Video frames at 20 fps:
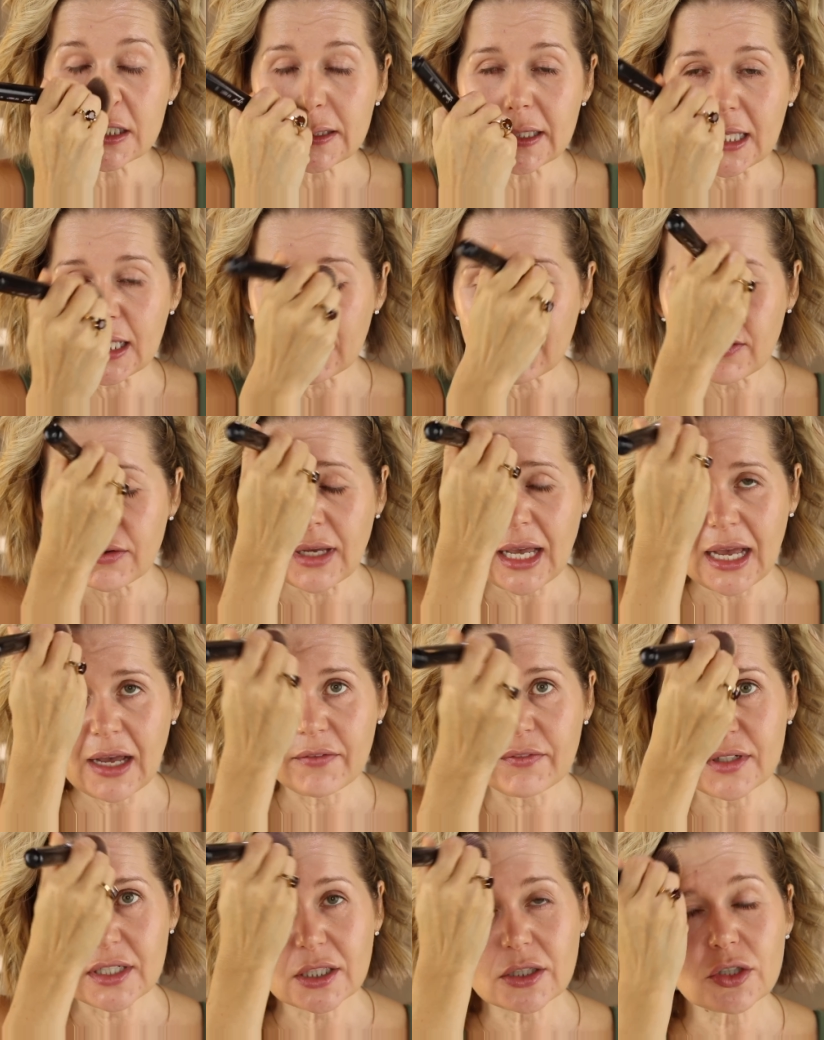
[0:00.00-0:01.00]
They
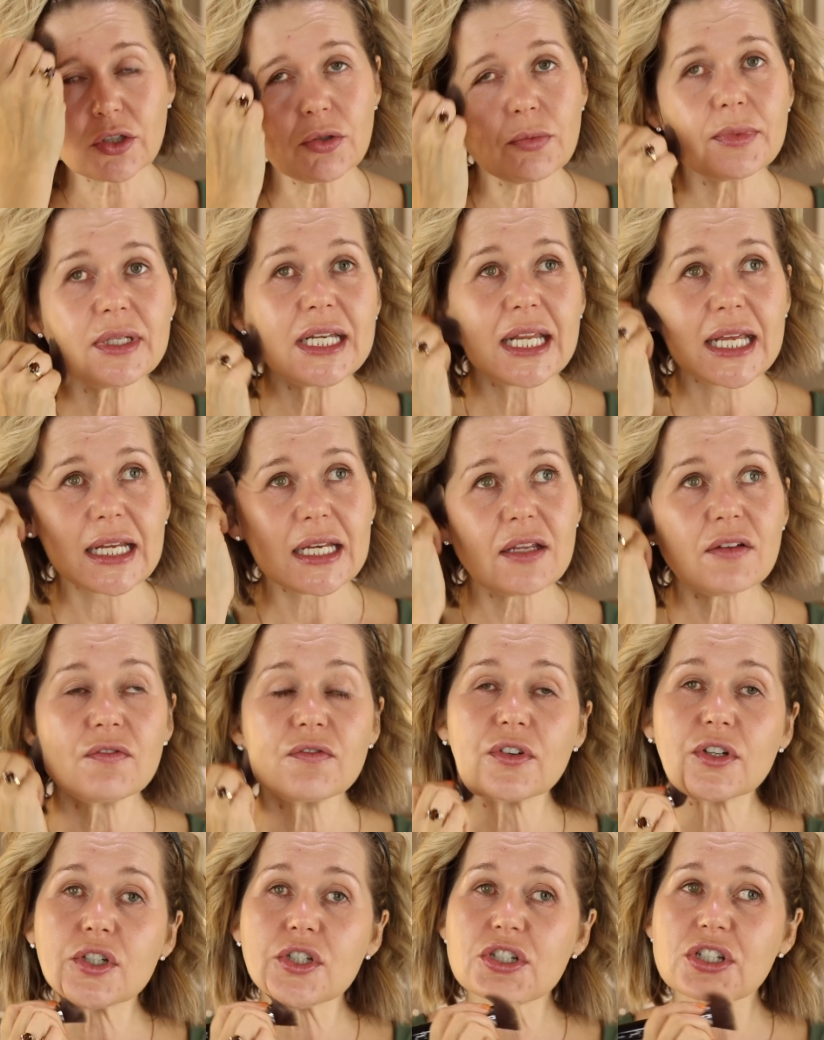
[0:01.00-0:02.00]
have an illuminating
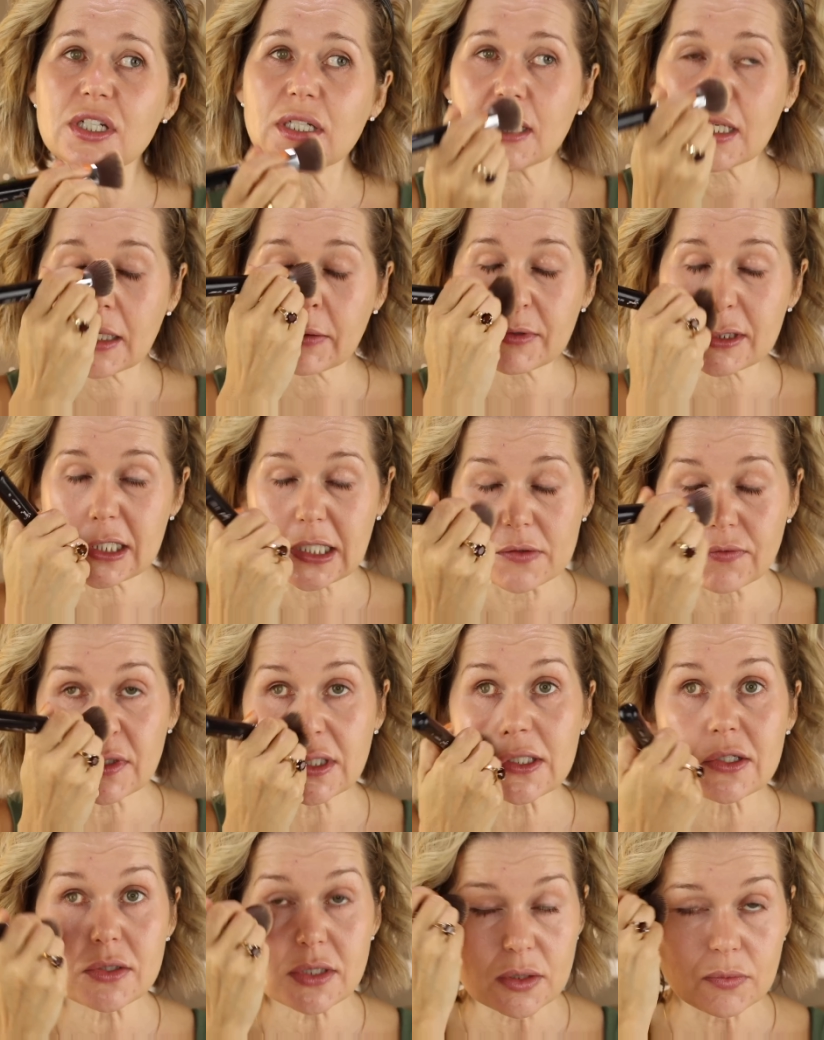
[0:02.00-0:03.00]
version, which I've
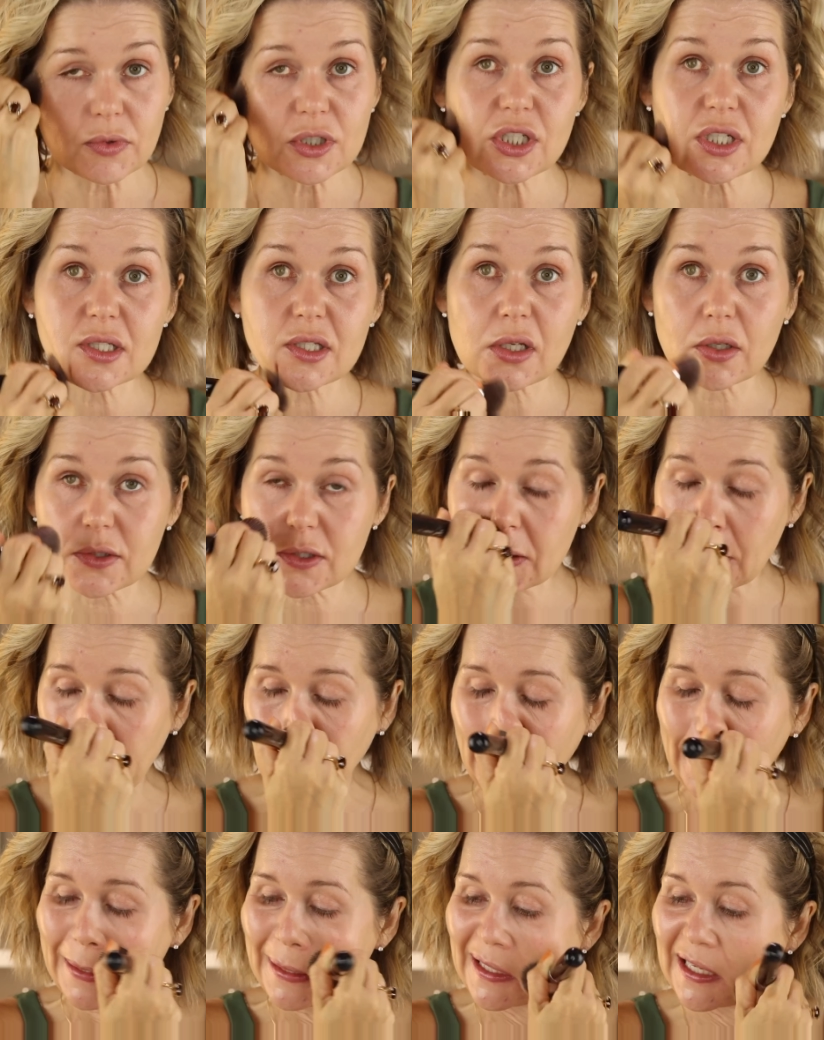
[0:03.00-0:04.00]
used, which is also
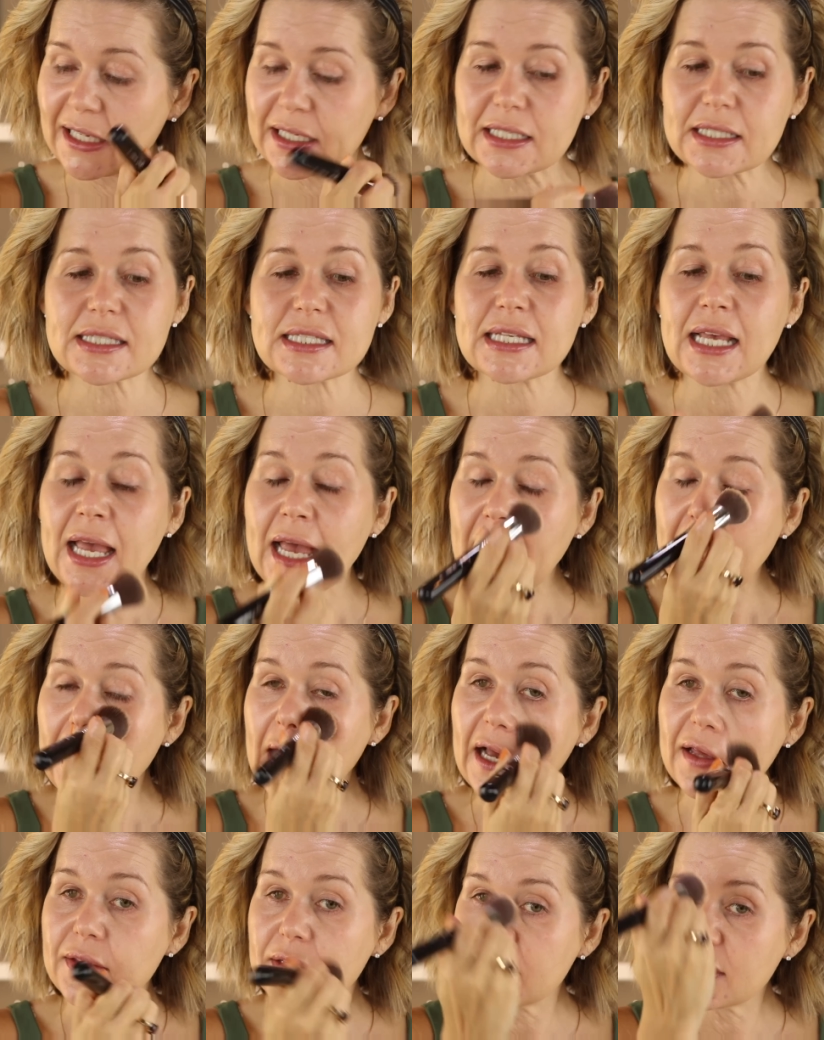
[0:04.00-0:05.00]
quite nice.
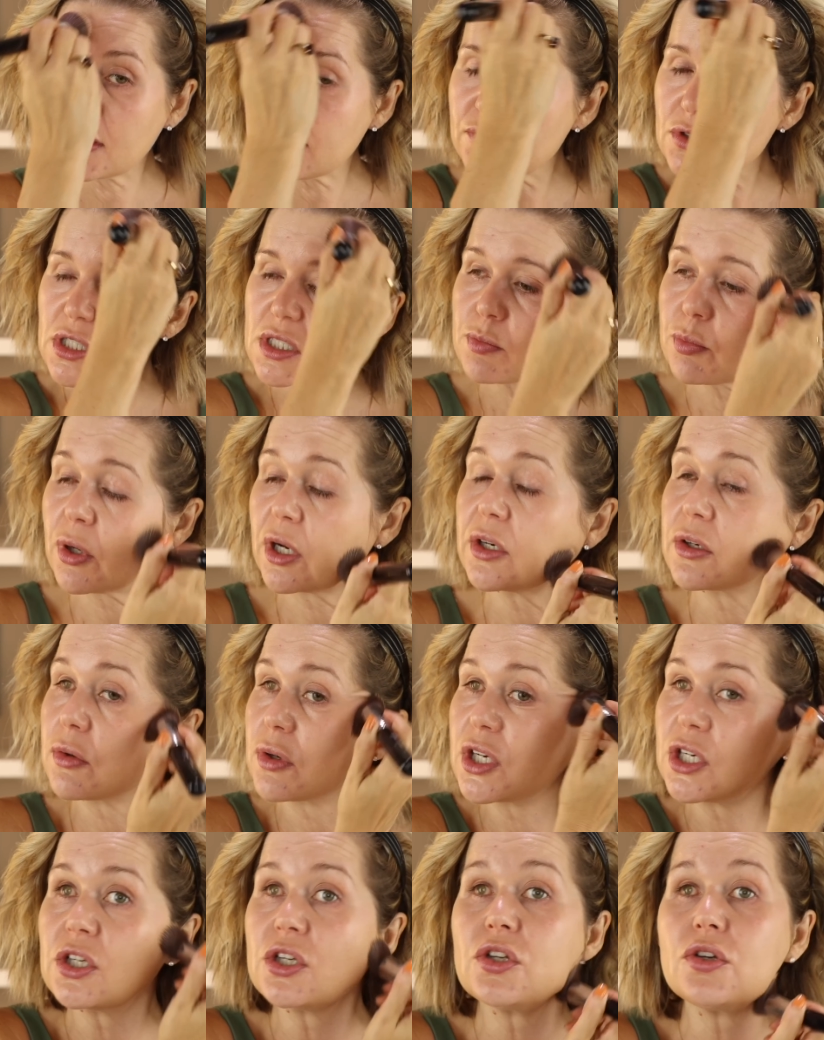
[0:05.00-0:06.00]
And then they've just brought out
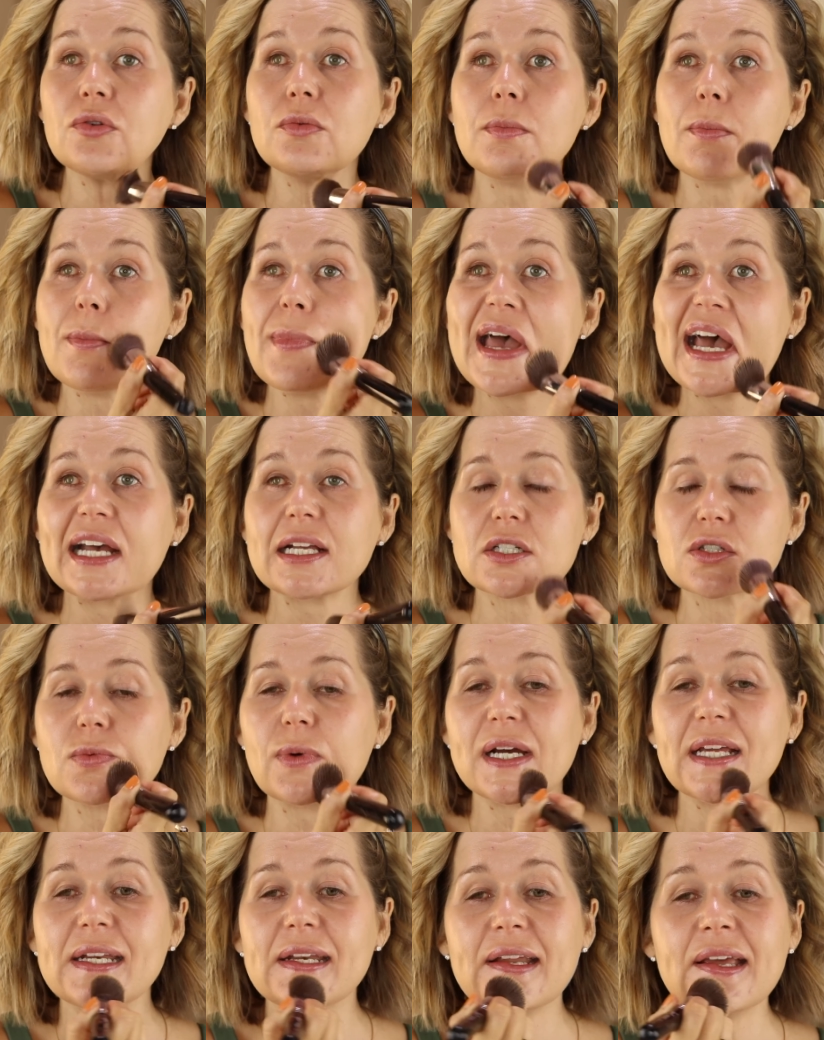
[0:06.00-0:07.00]
a new matte
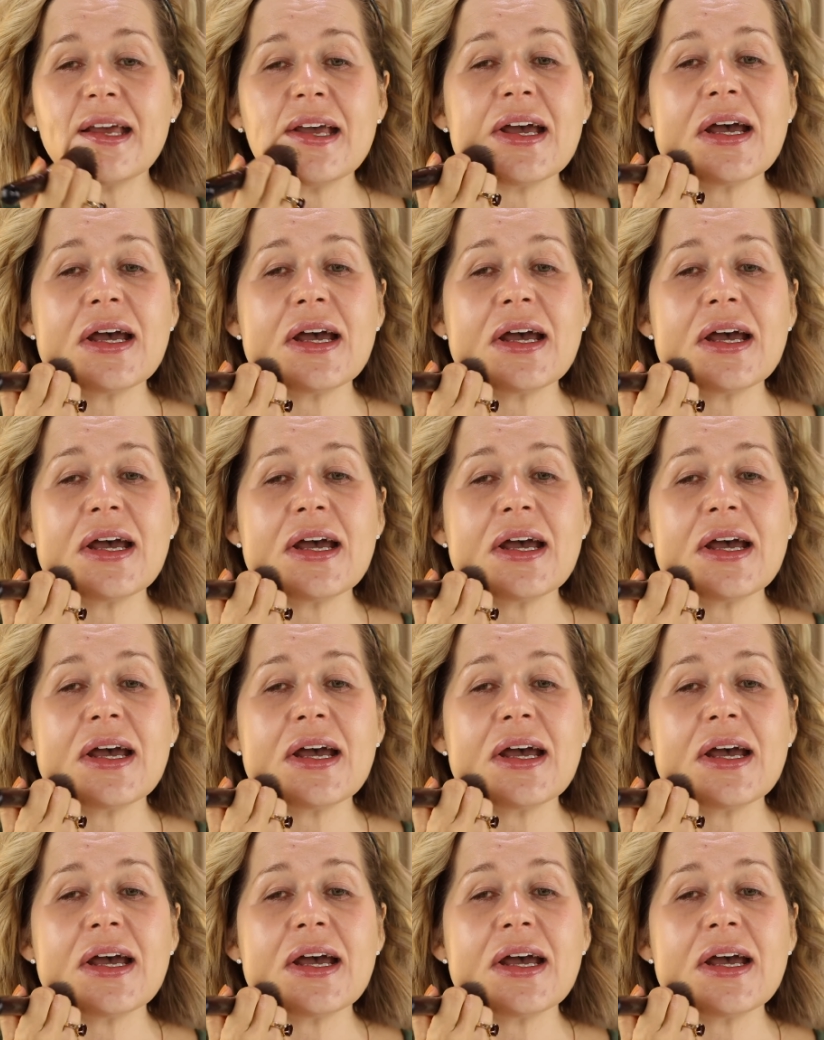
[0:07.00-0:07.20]
one.